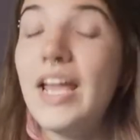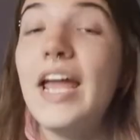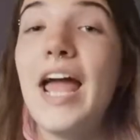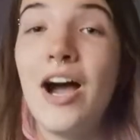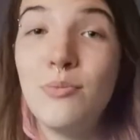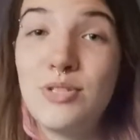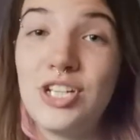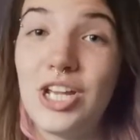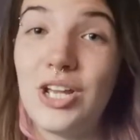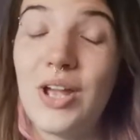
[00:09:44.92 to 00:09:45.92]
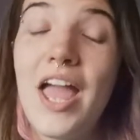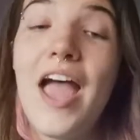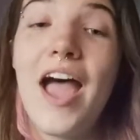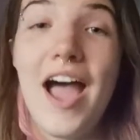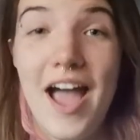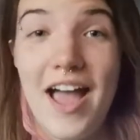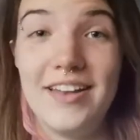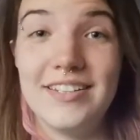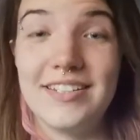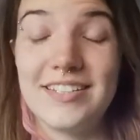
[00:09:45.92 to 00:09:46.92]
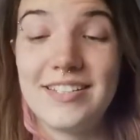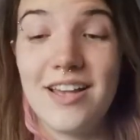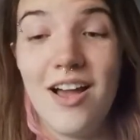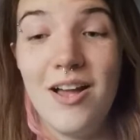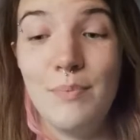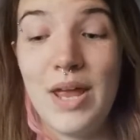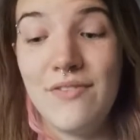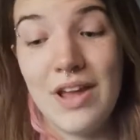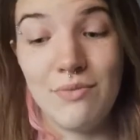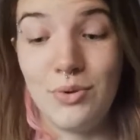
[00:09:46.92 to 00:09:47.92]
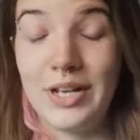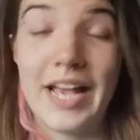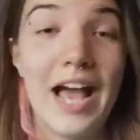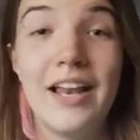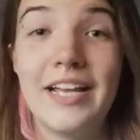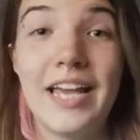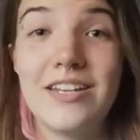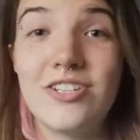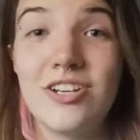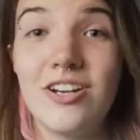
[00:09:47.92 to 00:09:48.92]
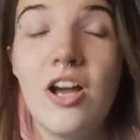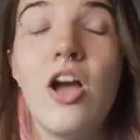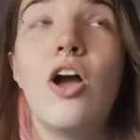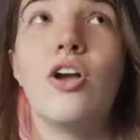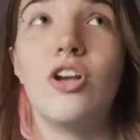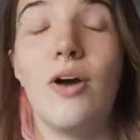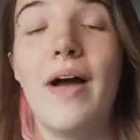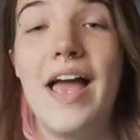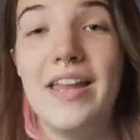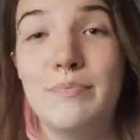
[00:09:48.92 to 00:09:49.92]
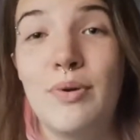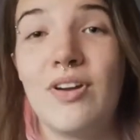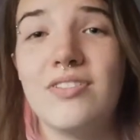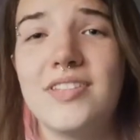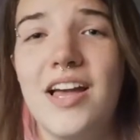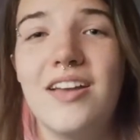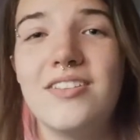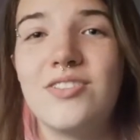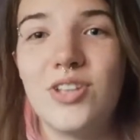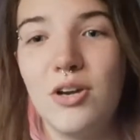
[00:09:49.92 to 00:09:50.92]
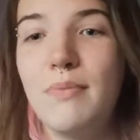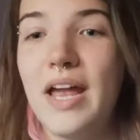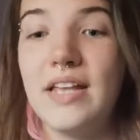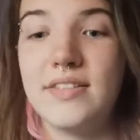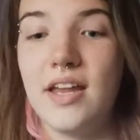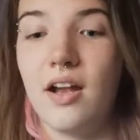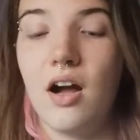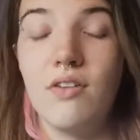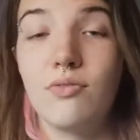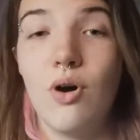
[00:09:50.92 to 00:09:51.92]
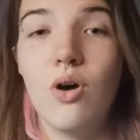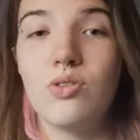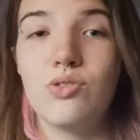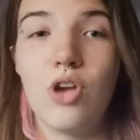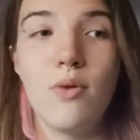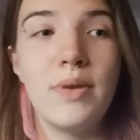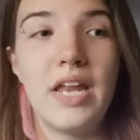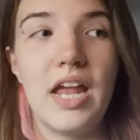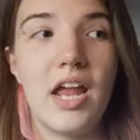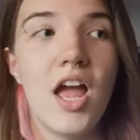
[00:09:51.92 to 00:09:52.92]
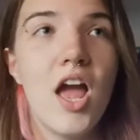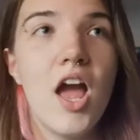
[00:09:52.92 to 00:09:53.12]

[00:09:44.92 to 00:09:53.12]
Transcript: helps you. And if you ever want to get alocasia, go ahead, because they're so amazing. I've got so many